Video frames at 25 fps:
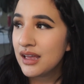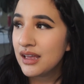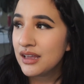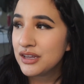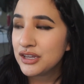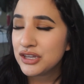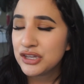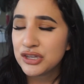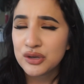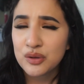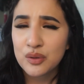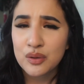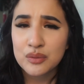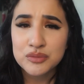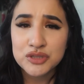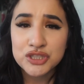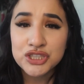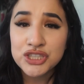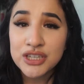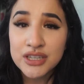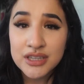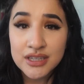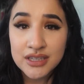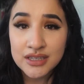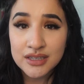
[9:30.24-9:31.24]
you know i'm
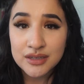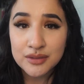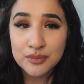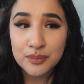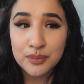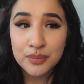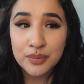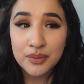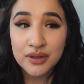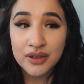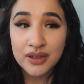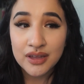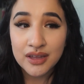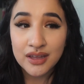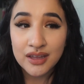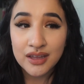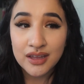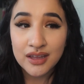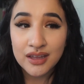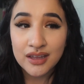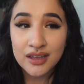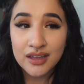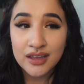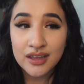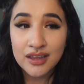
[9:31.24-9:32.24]
chilling
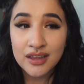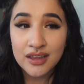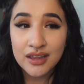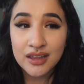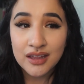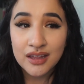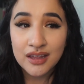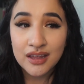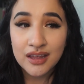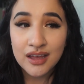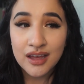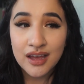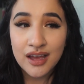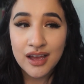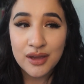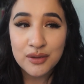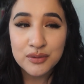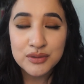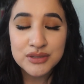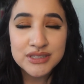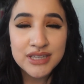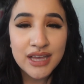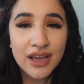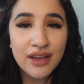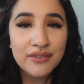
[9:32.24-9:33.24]
but i
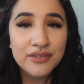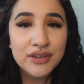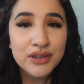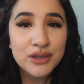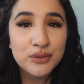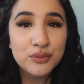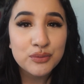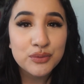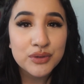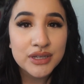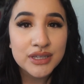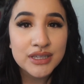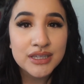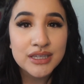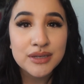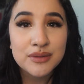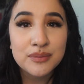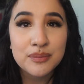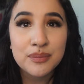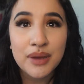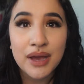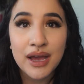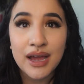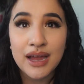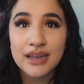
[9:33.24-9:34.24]
was having really
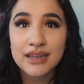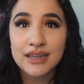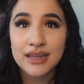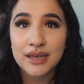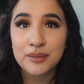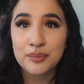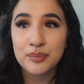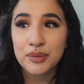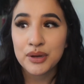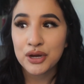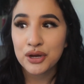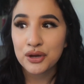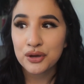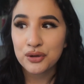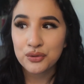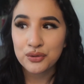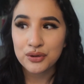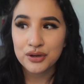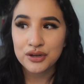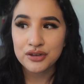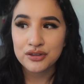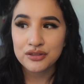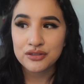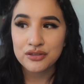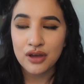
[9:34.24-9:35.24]
bad like
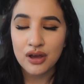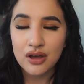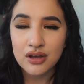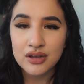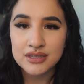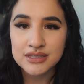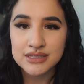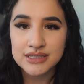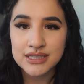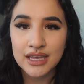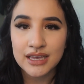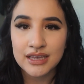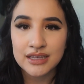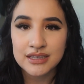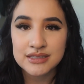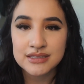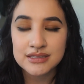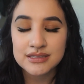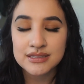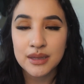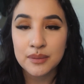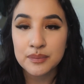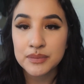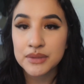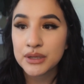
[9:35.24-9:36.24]
paranoid thoughts like
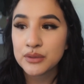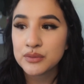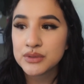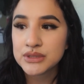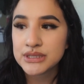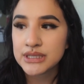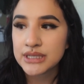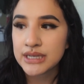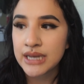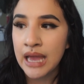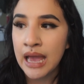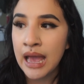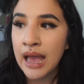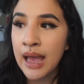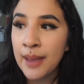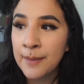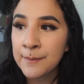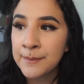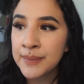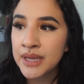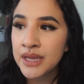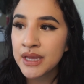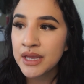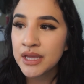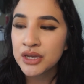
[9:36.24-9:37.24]
something was gonna
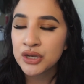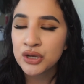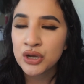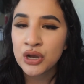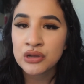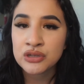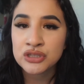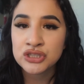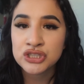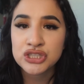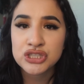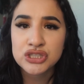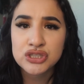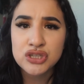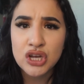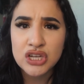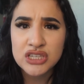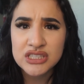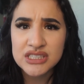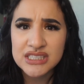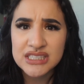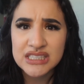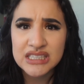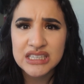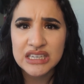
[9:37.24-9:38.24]
happen or i was just
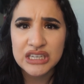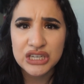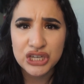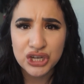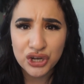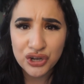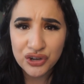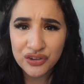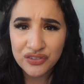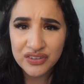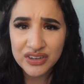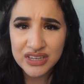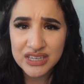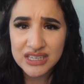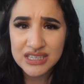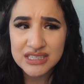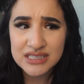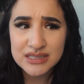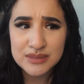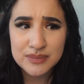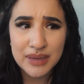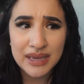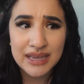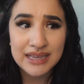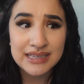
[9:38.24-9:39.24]
constantly
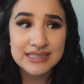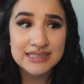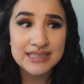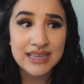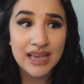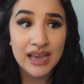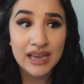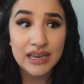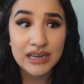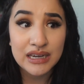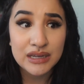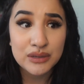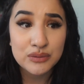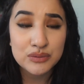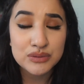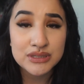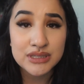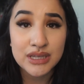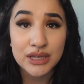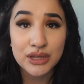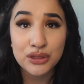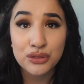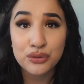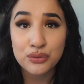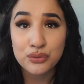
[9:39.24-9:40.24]
nervous my anxiety was
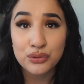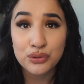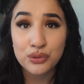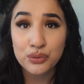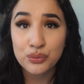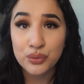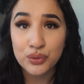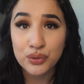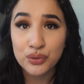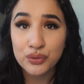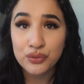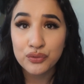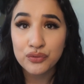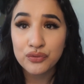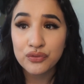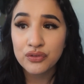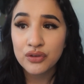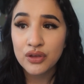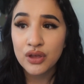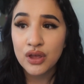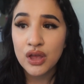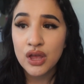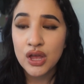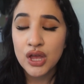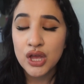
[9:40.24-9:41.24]
like through the roof
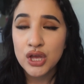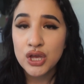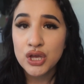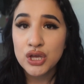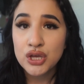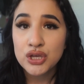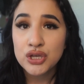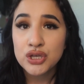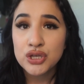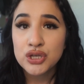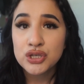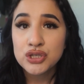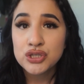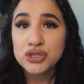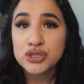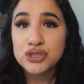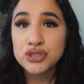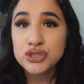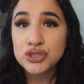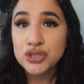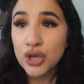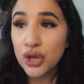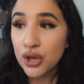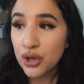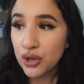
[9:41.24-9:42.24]

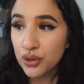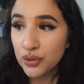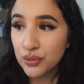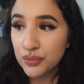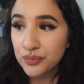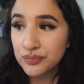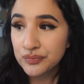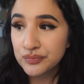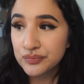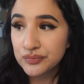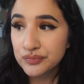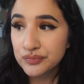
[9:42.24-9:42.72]
so